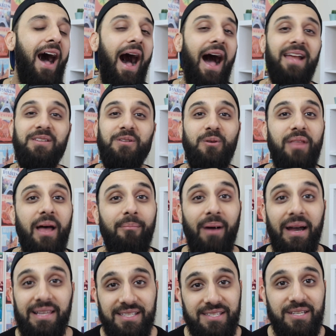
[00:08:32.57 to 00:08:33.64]
I do that
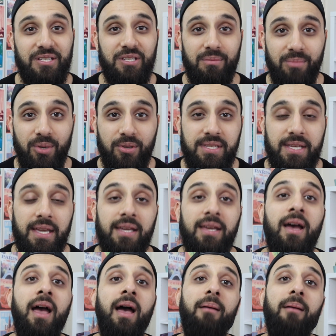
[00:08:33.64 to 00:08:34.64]
by listening to music,